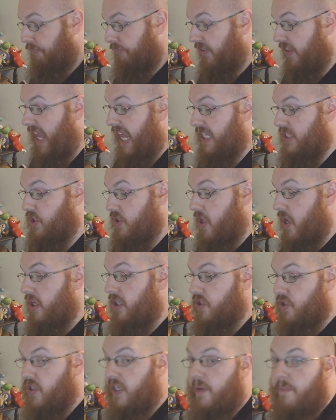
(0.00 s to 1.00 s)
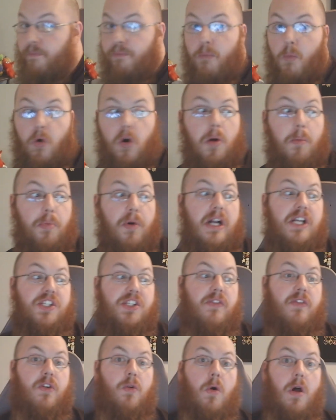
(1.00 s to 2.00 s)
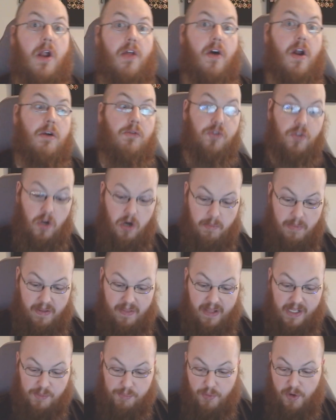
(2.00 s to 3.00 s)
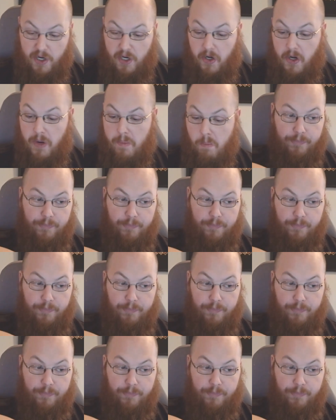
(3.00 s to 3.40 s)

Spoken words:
That's honestly more impressive than what I thought it was going to be. That's pretty good.